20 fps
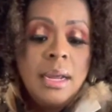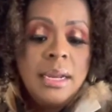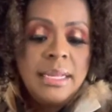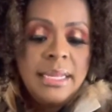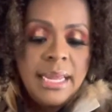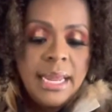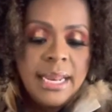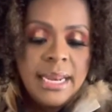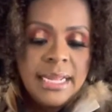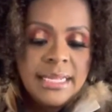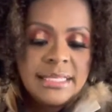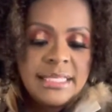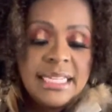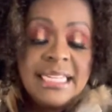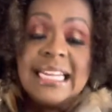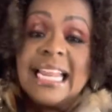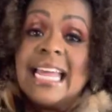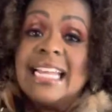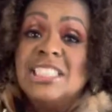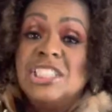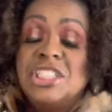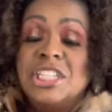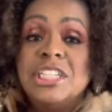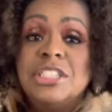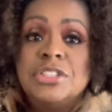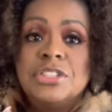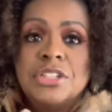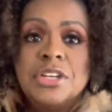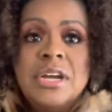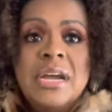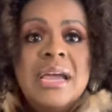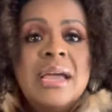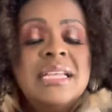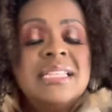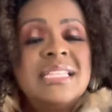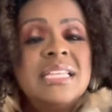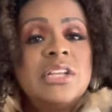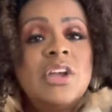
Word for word: Yeah, that's it. And ginger. See,